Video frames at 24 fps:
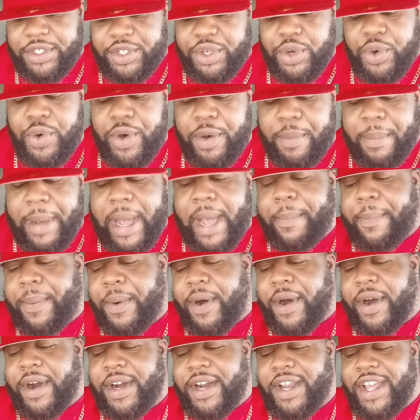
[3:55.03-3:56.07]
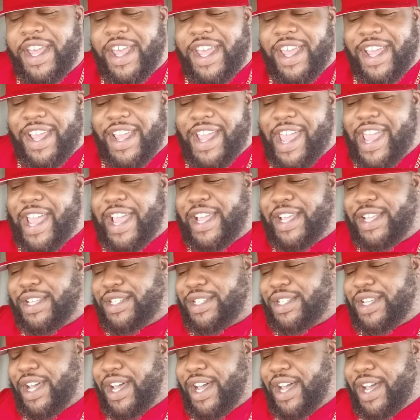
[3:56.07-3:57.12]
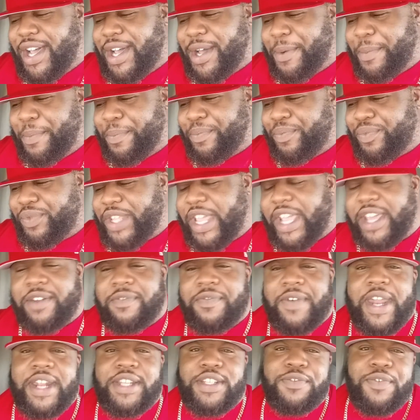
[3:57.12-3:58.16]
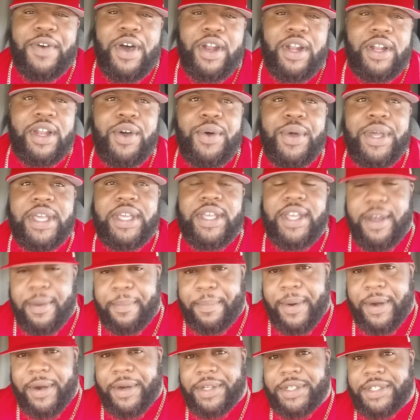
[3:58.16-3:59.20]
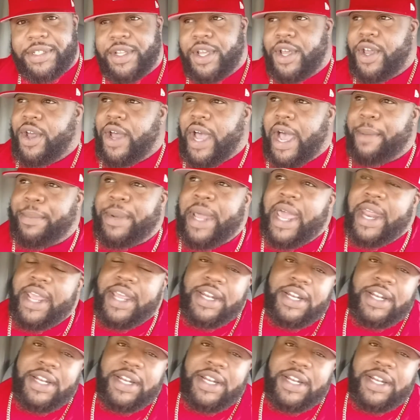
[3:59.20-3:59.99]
doing my part as taking advantage of all the low income perks. I'm not